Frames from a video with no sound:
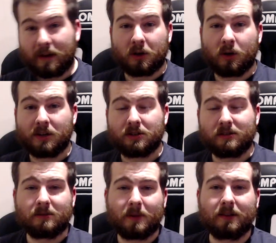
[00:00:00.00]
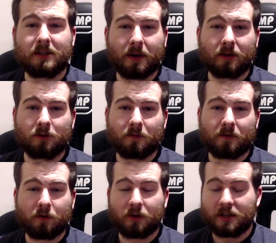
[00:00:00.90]
if you have any questions about these pedals,
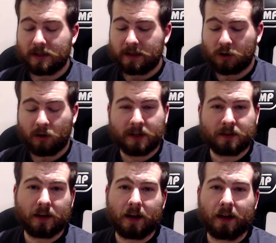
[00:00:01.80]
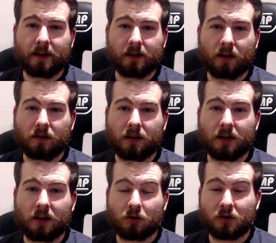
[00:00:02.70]
feel free to leave a comment, and
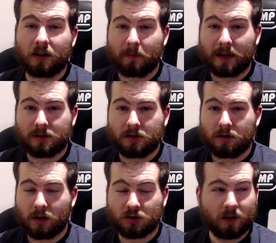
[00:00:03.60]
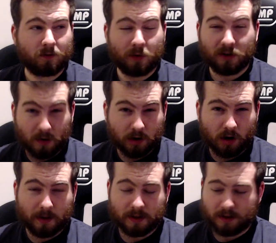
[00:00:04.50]
I'll try and come back to you. I try and respond to every
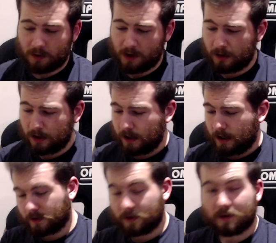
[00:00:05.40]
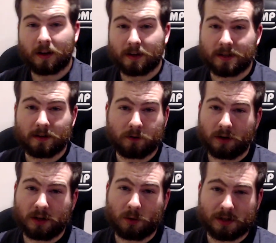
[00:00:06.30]
comment as well. So like I said, if you've
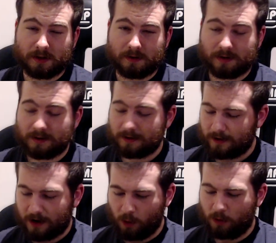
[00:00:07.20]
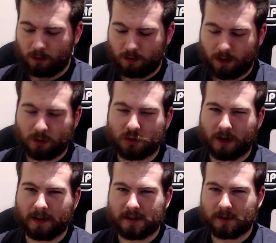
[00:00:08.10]
got any questions, I will
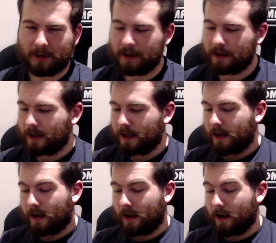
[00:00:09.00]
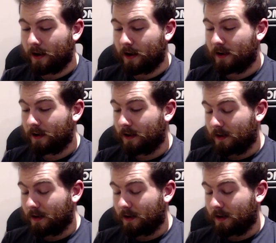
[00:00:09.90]
try and get to it. Other